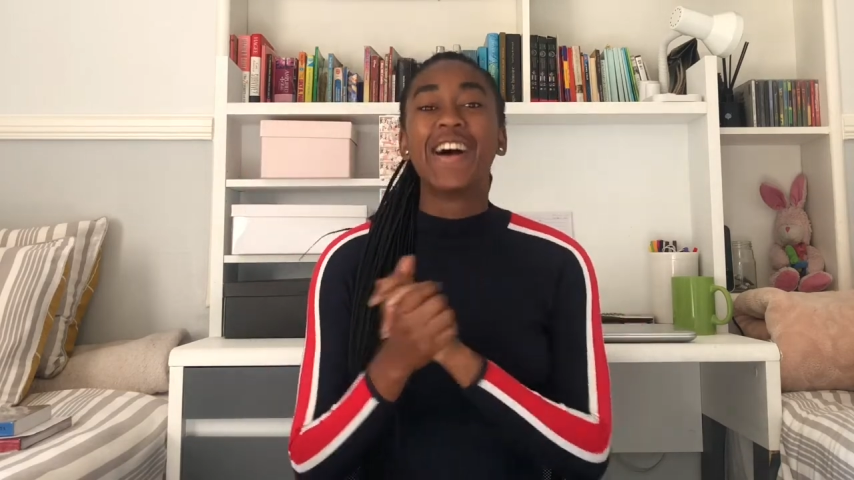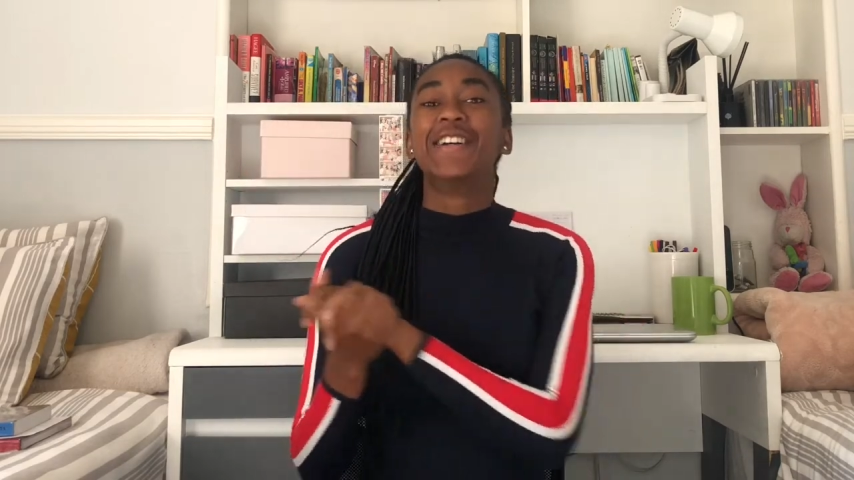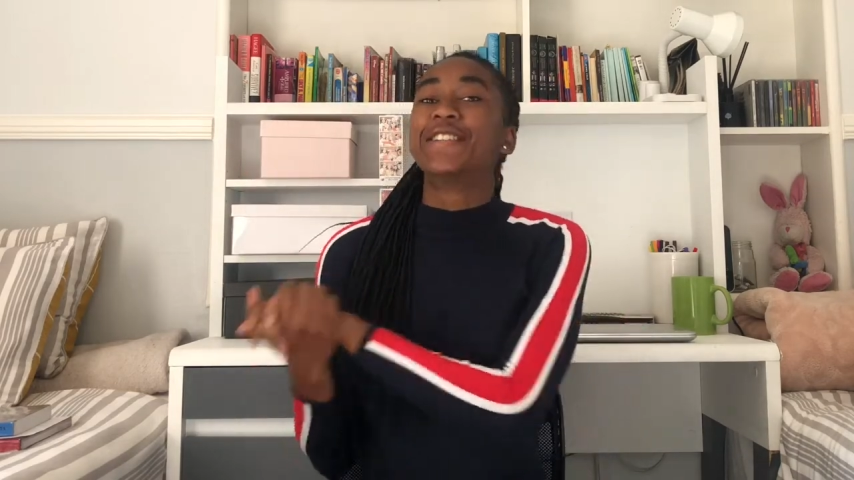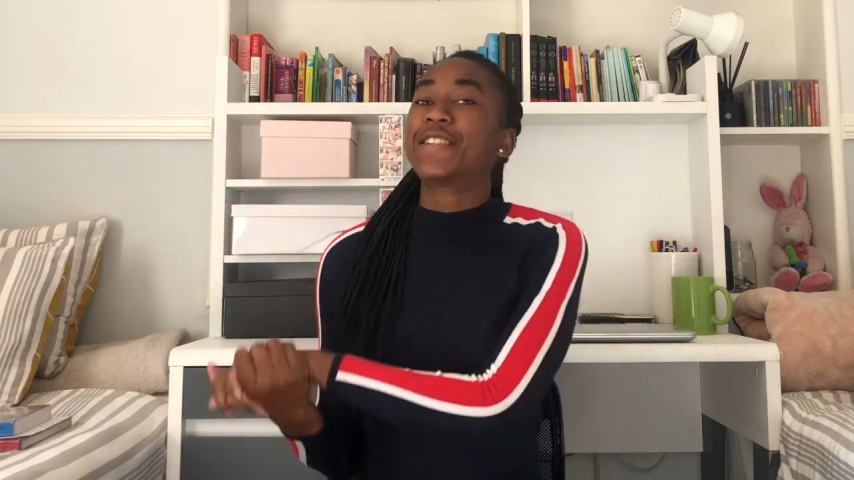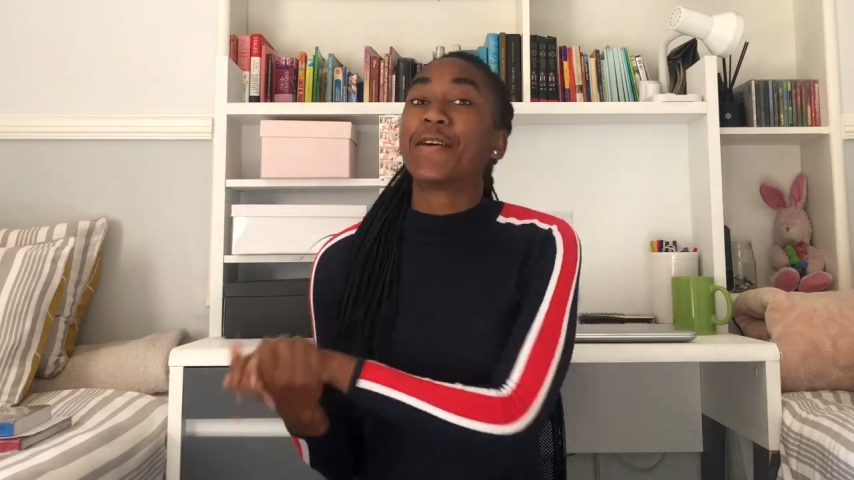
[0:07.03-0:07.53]

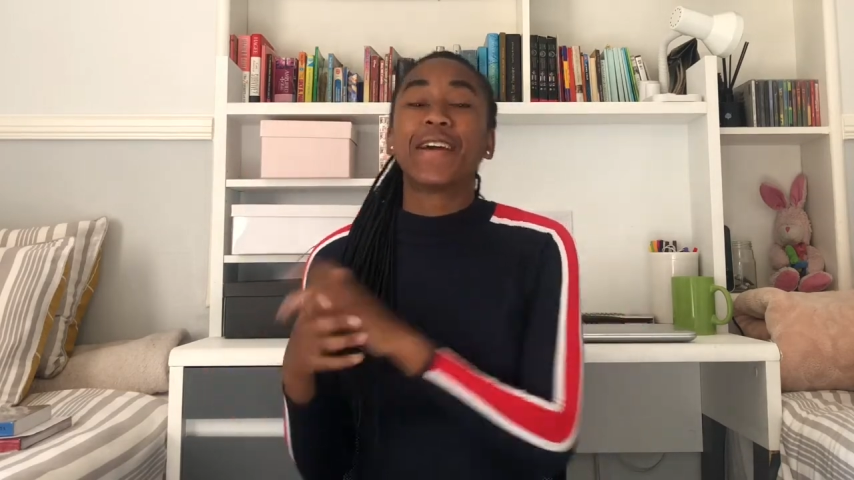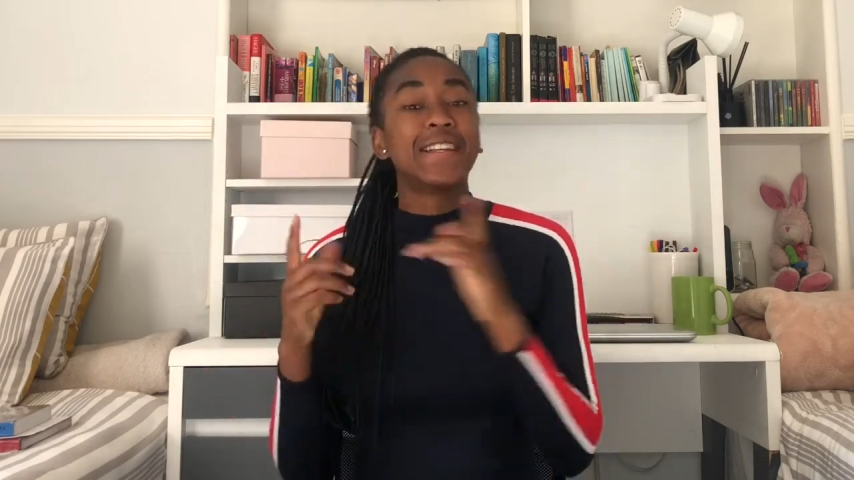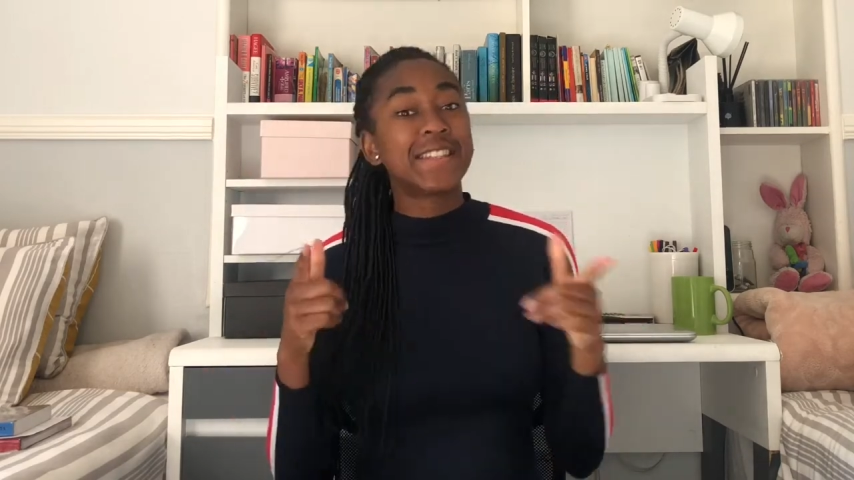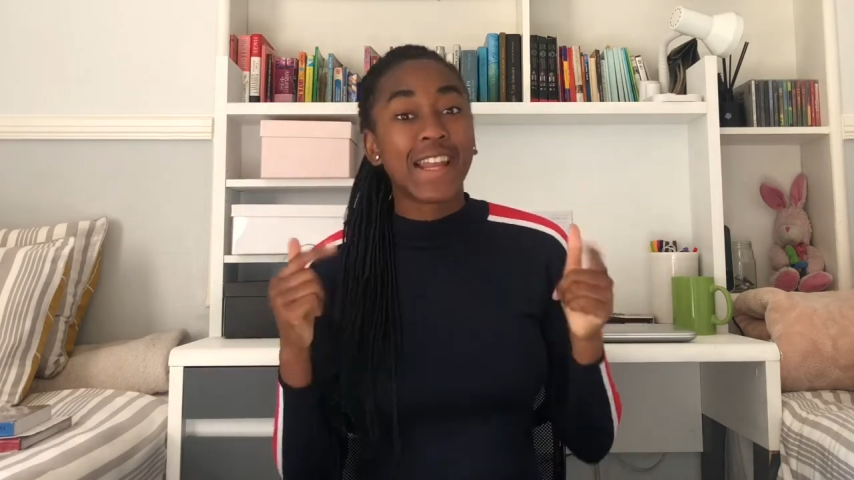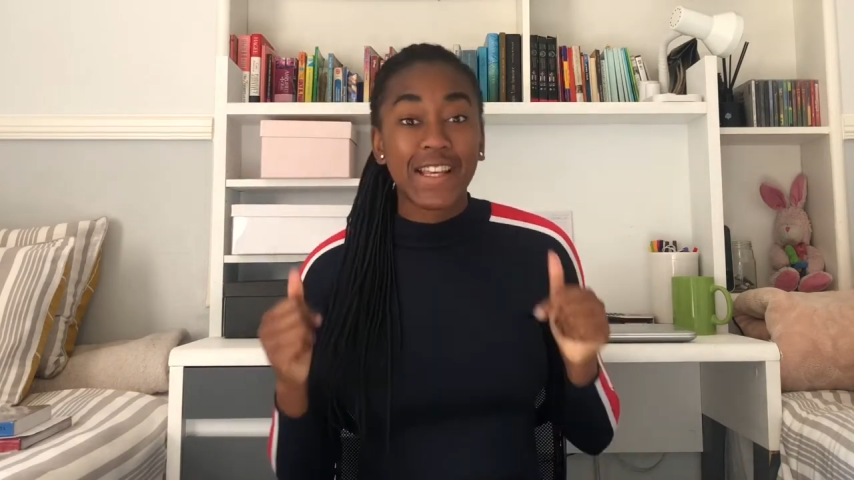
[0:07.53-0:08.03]
So in
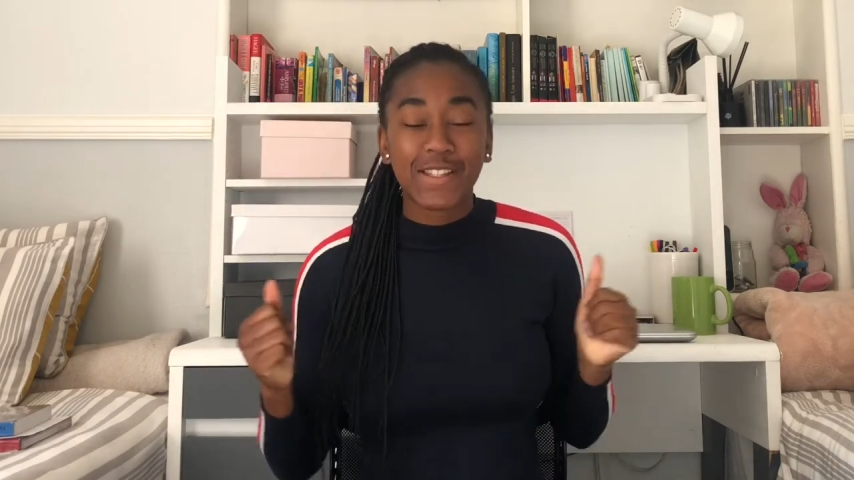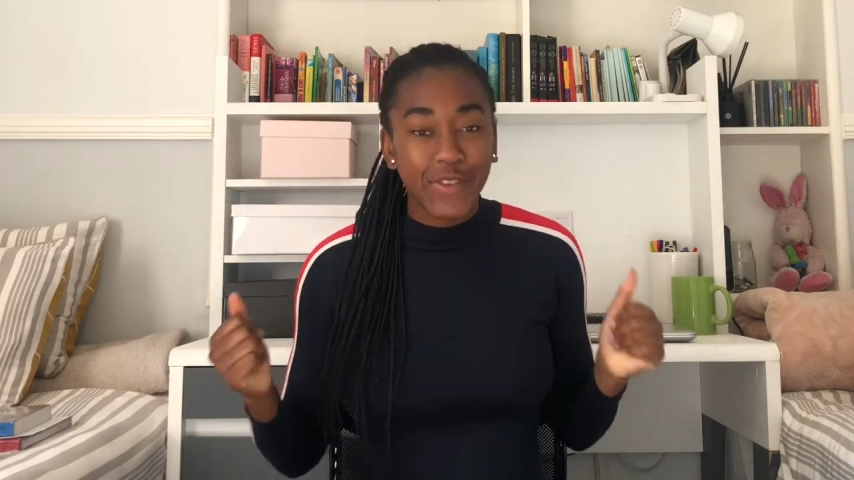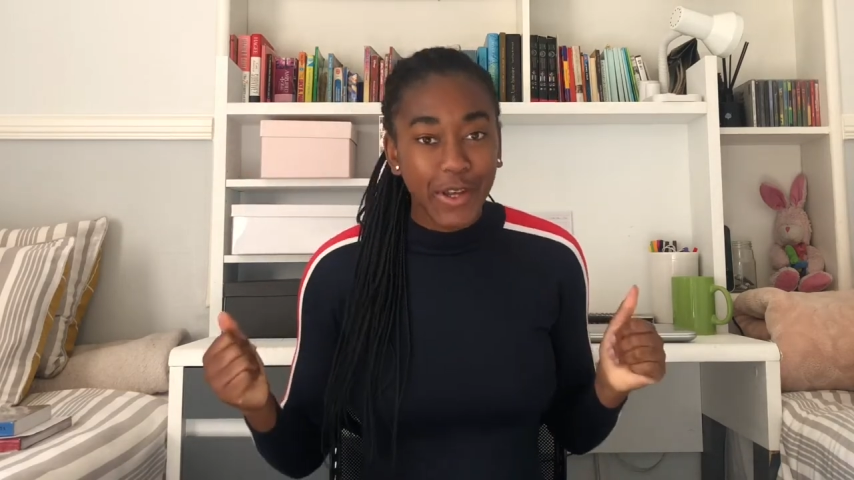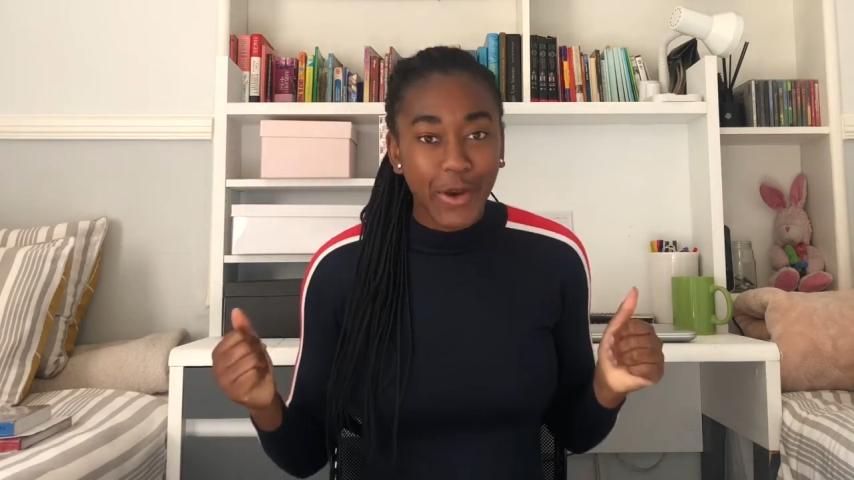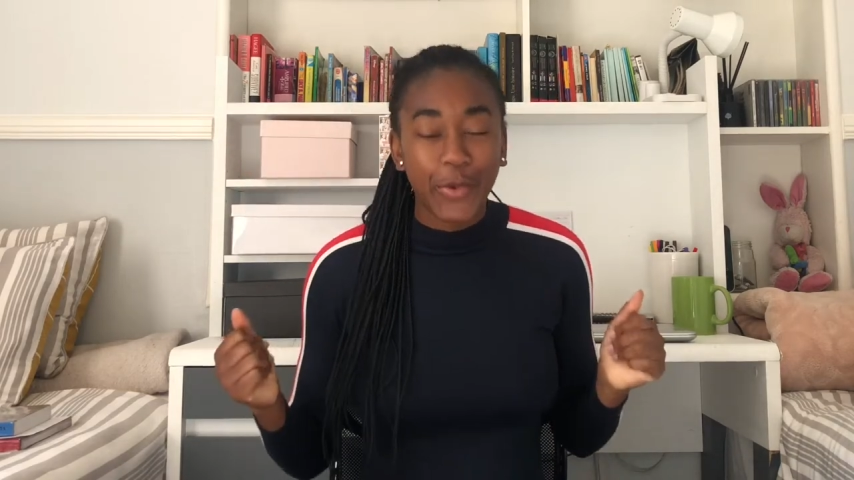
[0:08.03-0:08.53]
today's video,